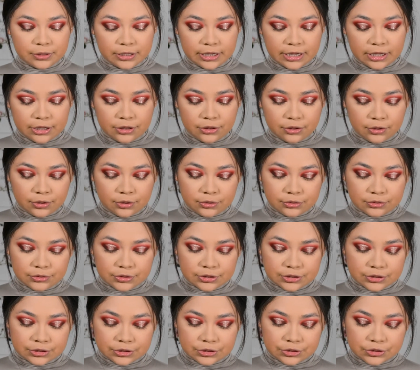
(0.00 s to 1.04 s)
apply
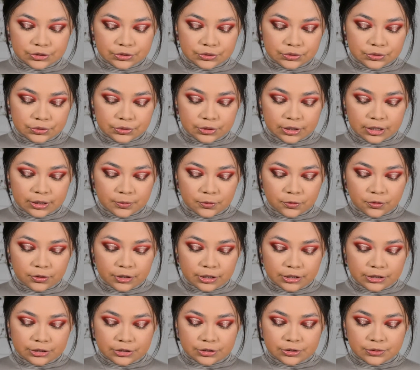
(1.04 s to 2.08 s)
those two, I'm
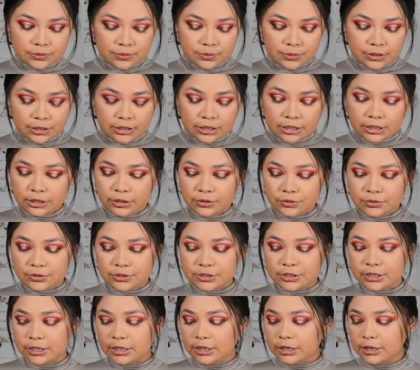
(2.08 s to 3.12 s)
going to be
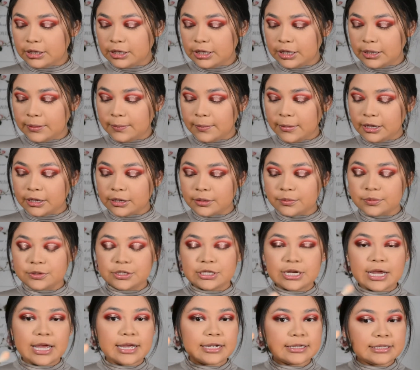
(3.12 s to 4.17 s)
using the
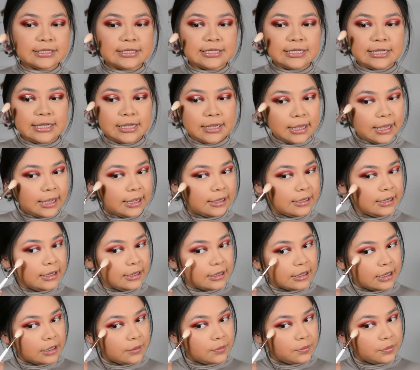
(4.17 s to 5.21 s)
Makeup Shack
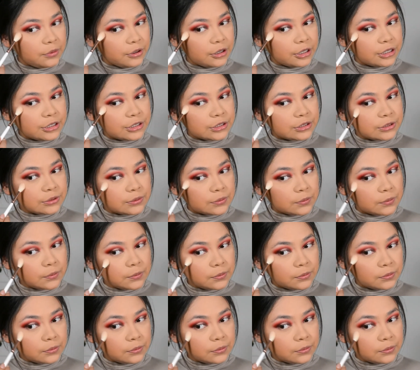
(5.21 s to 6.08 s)
T89 brush.